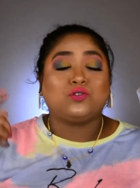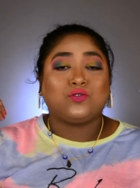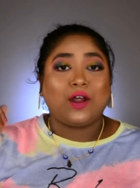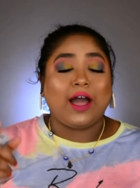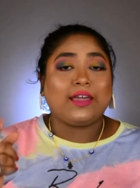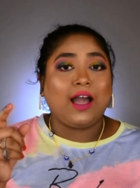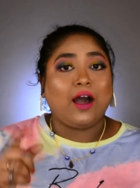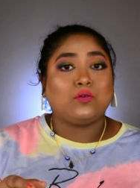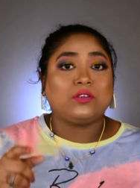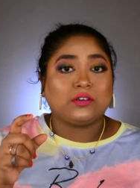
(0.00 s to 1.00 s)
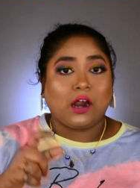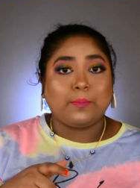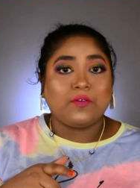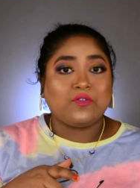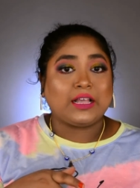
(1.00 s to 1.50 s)
try out the
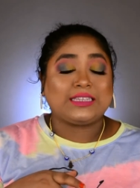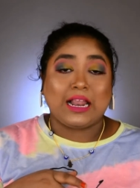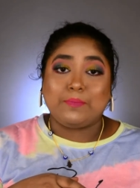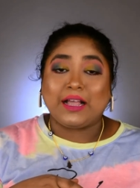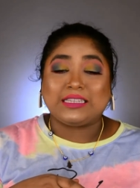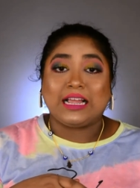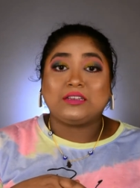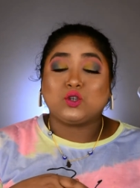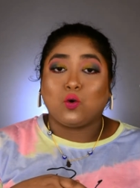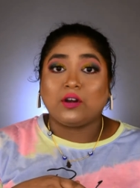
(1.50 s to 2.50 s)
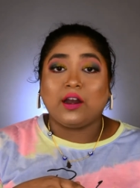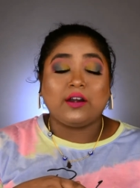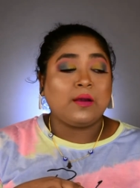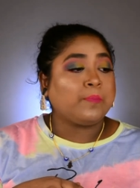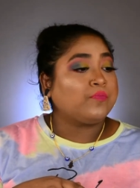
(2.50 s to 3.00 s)
Dermafique Cell by Cell
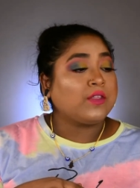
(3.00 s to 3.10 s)
Toner.